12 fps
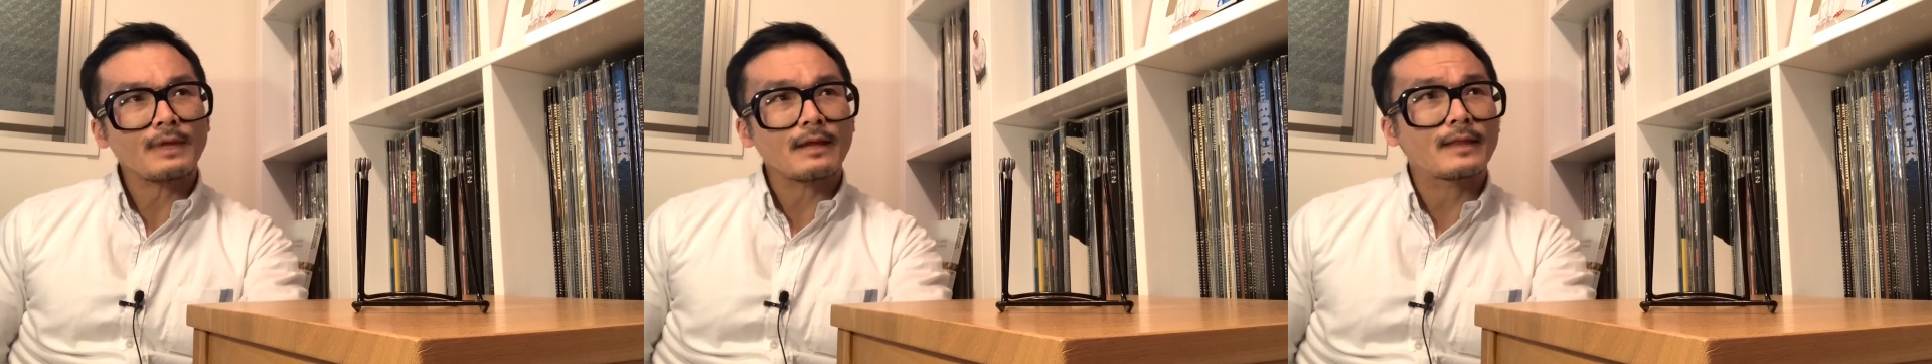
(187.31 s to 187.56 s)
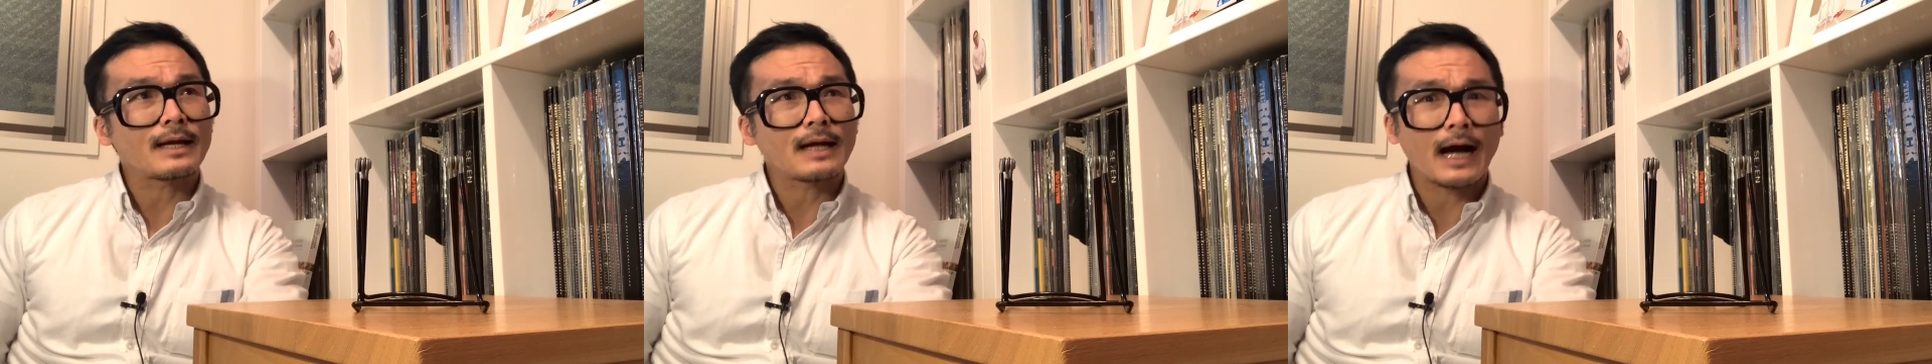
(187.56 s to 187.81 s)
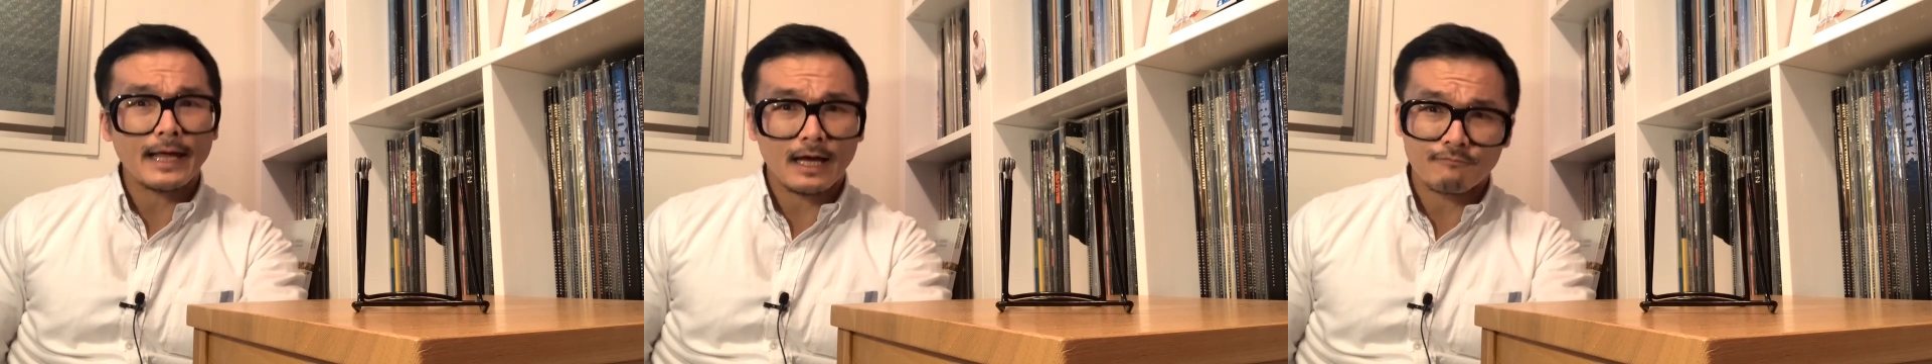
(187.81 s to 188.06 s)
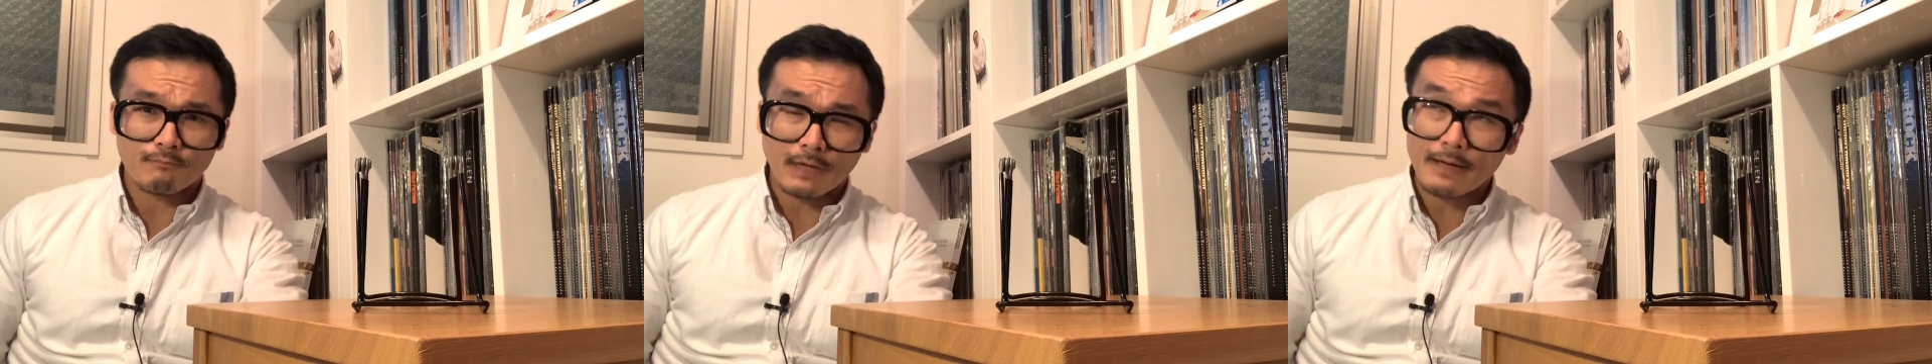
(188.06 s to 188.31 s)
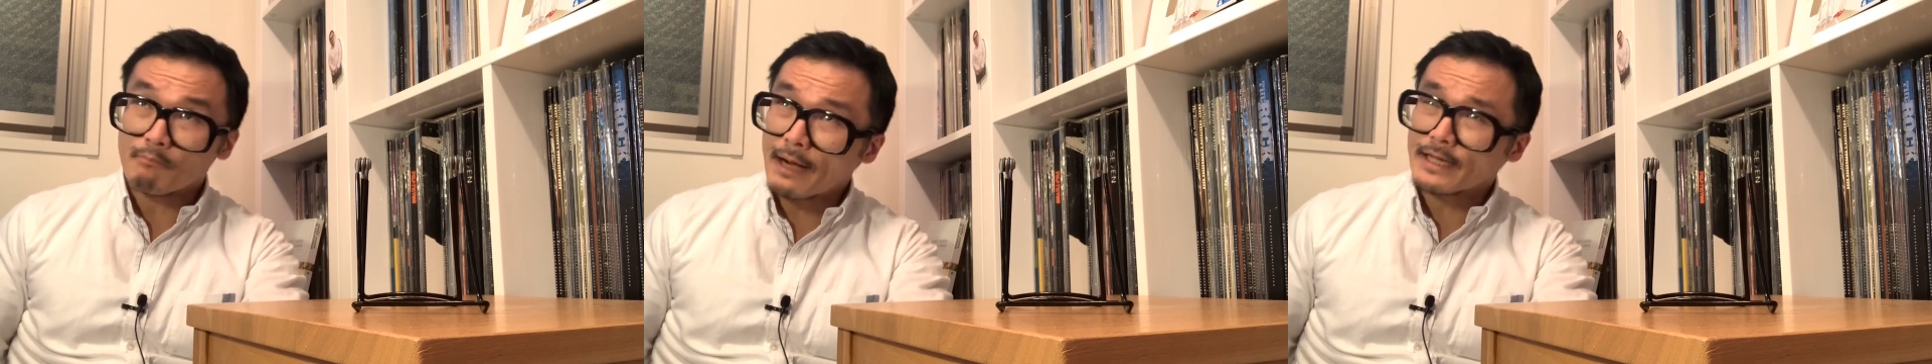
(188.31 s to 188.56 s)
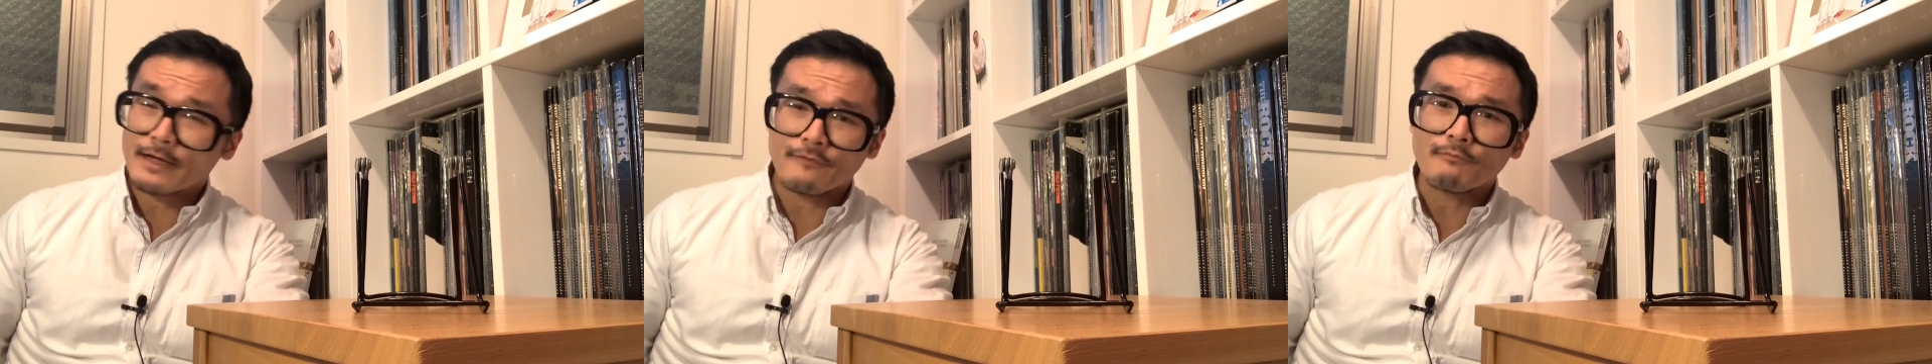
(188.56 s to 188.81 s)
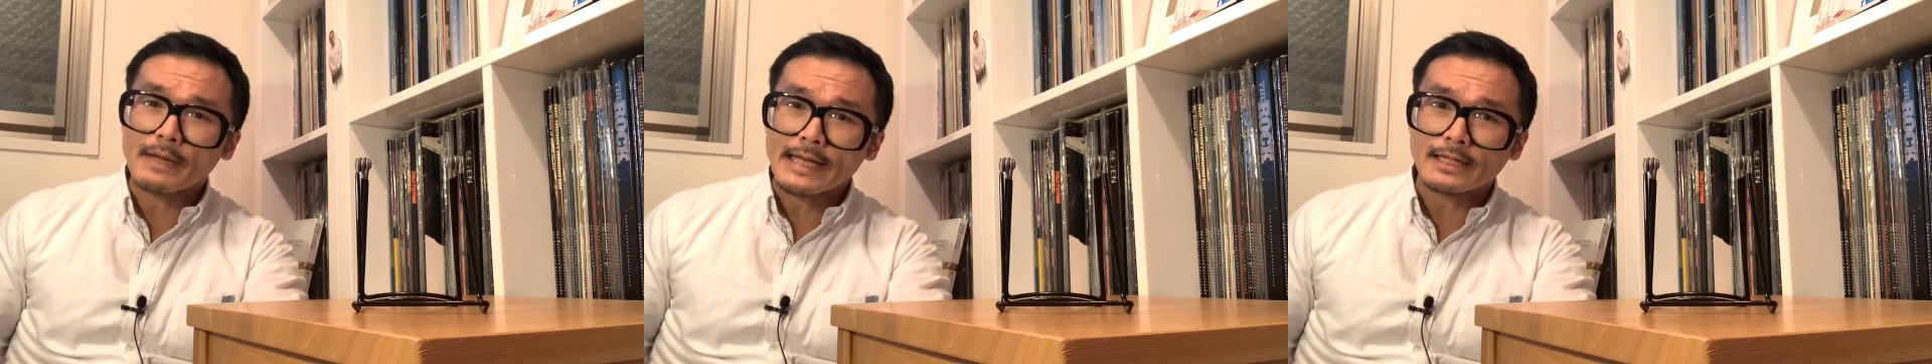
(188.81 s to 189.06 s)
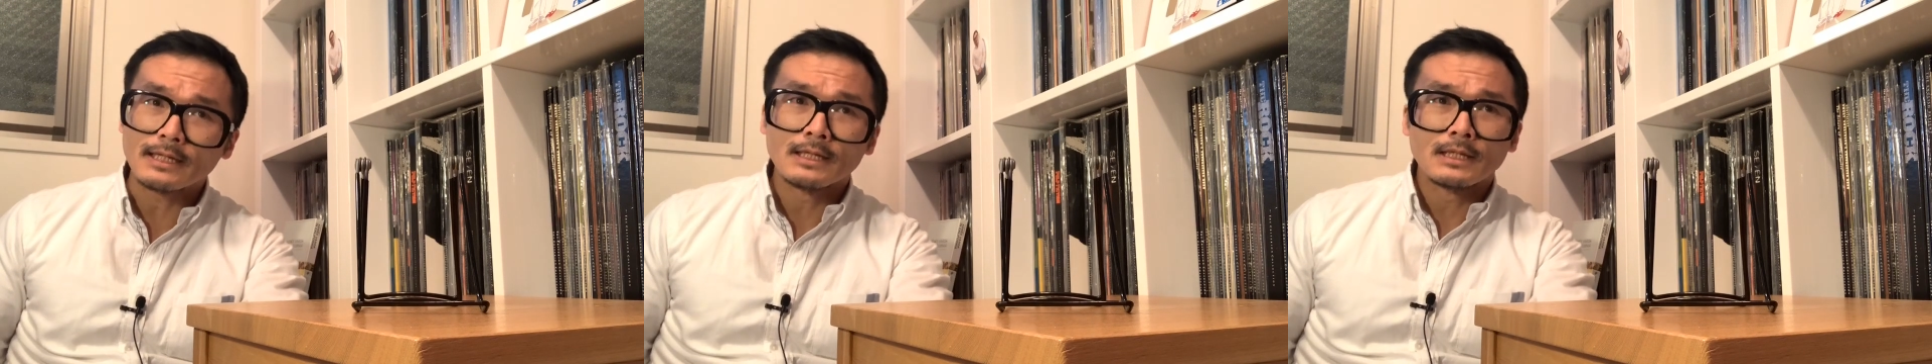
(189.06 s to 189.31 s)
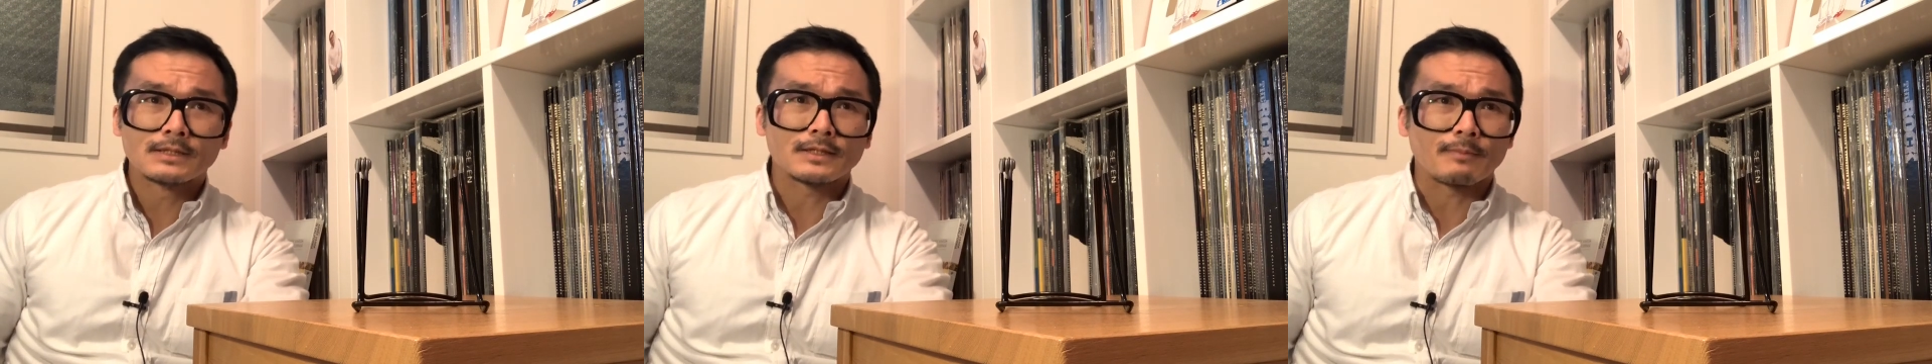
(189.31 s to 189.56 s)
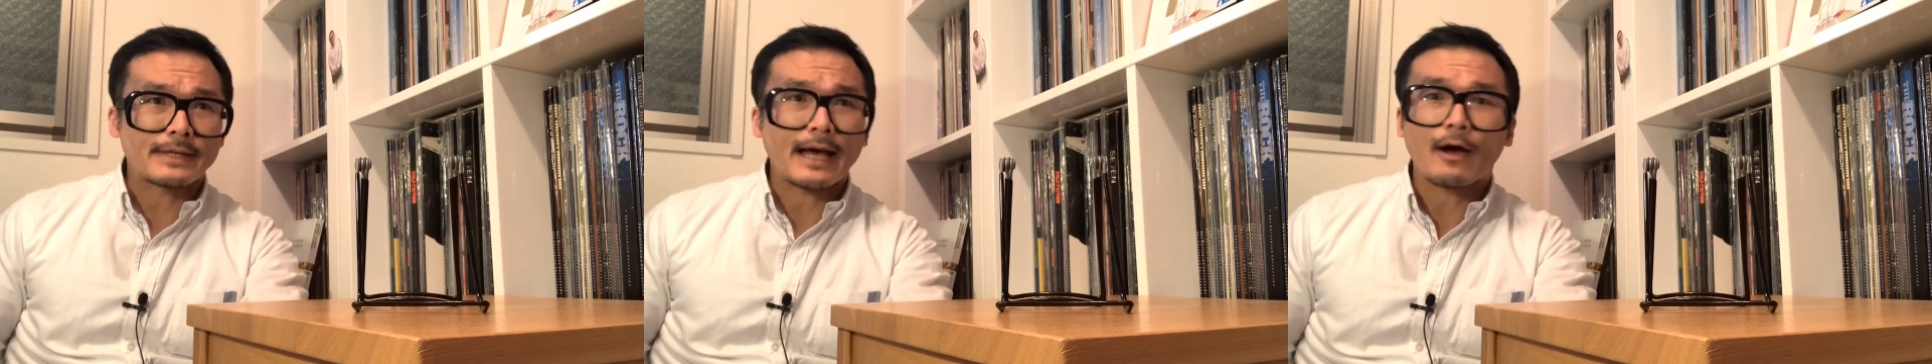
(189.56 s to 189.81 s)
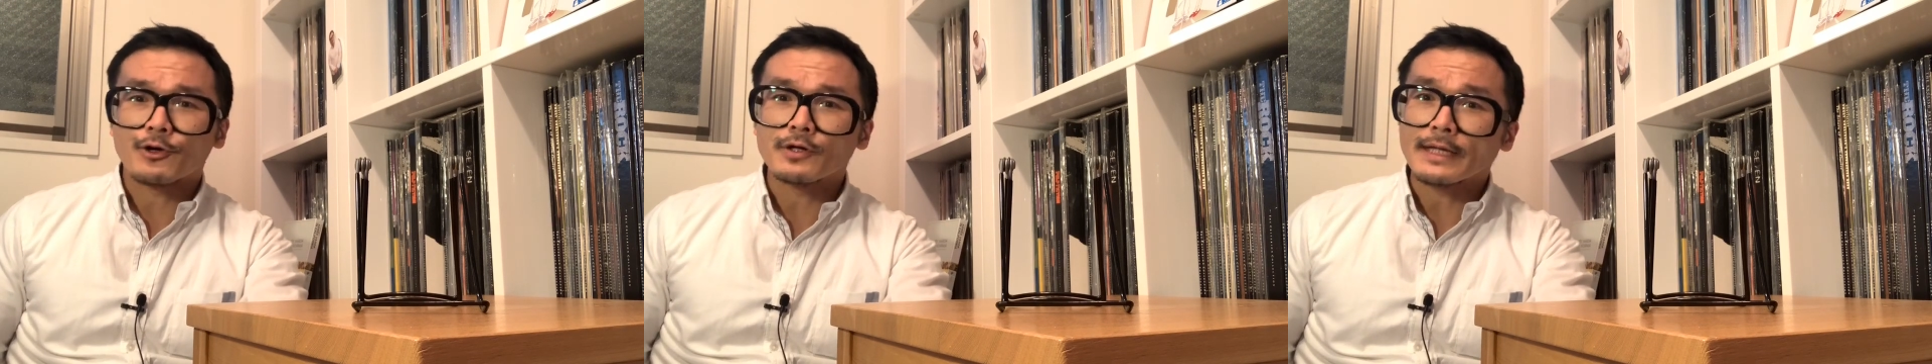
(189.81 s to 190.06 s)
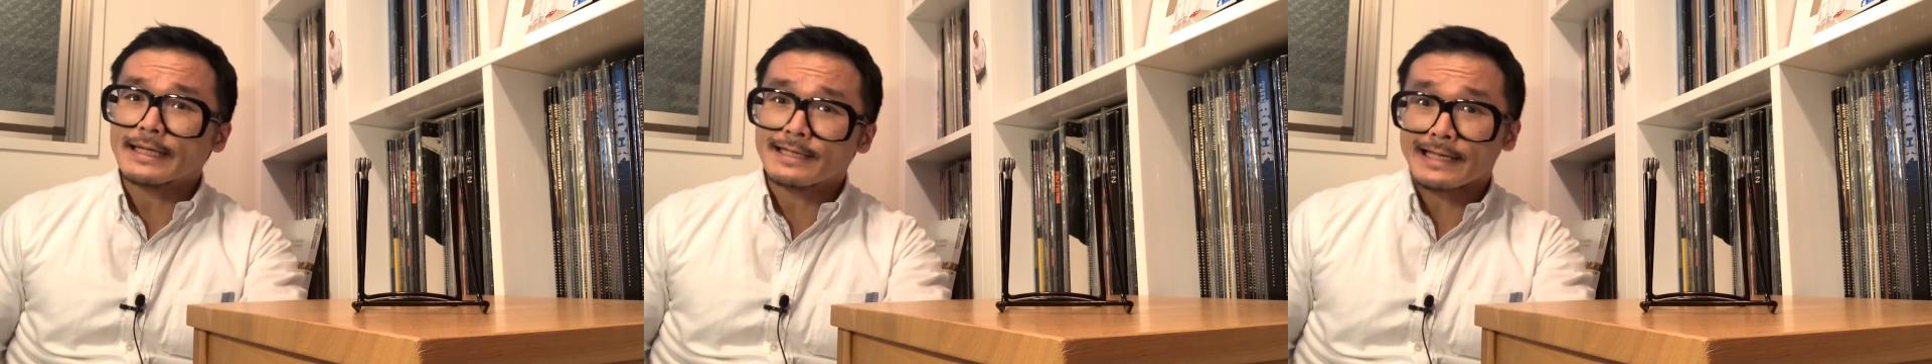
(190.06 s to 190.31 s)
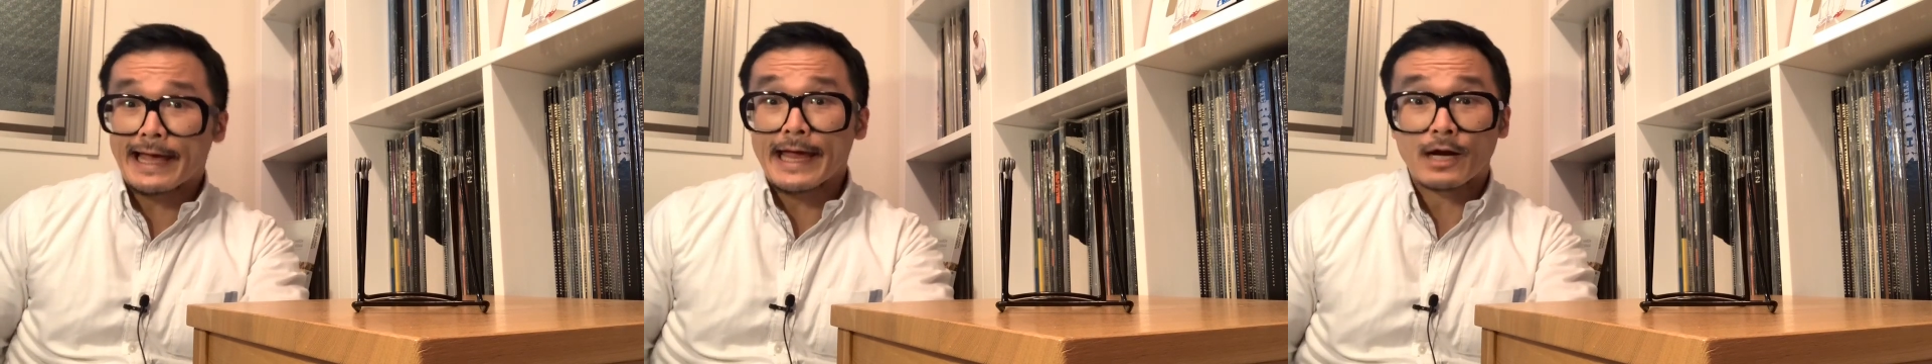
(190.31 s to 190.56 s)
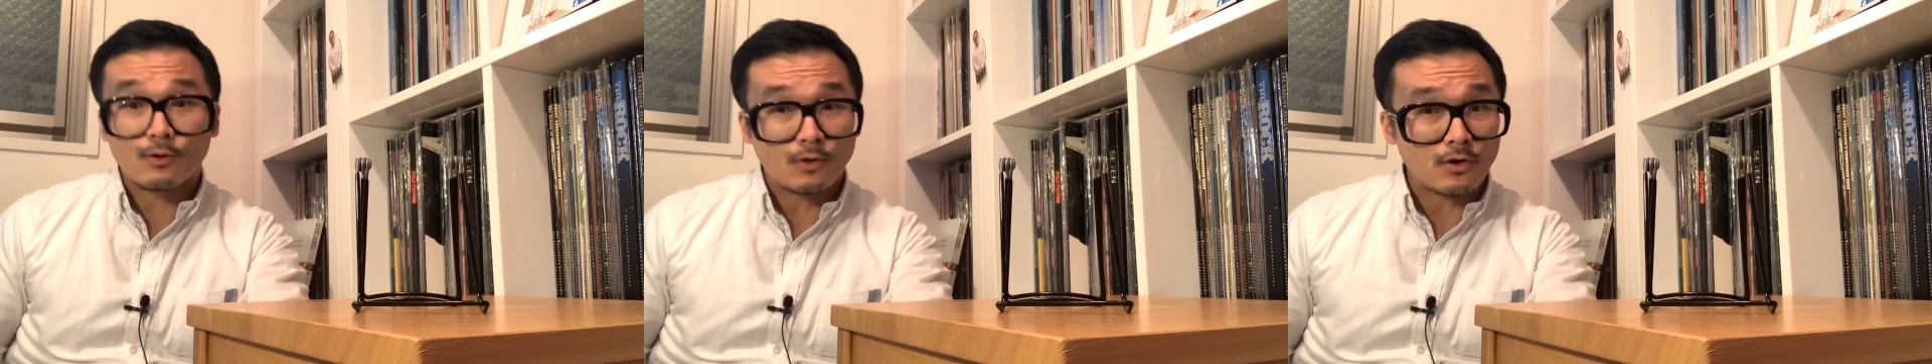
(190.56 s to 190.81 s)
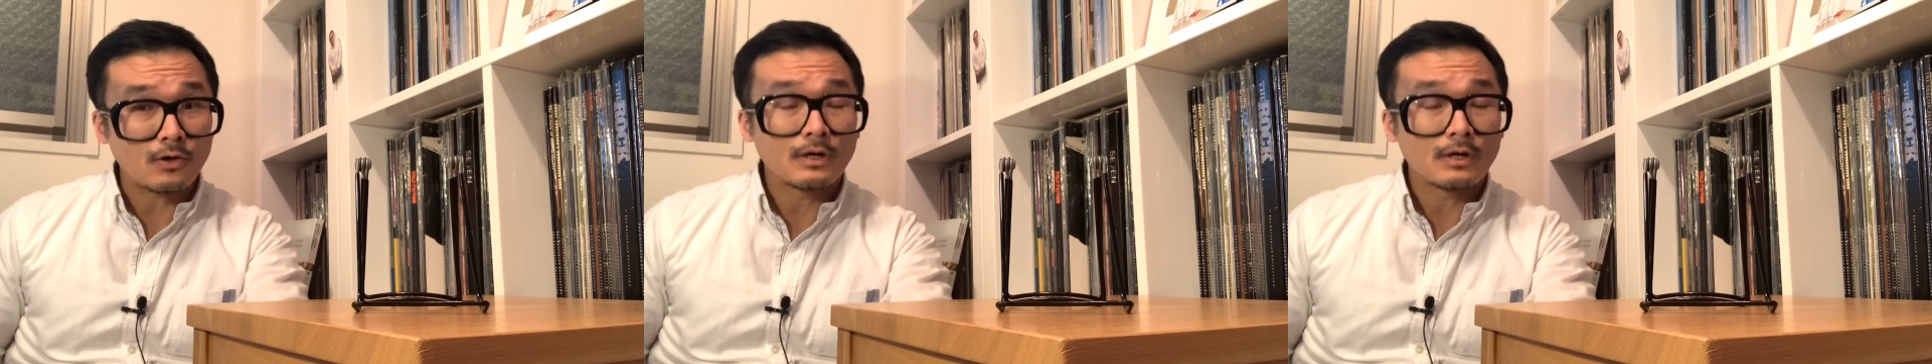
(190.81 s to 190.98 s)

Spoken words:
that I might have made some calculating error.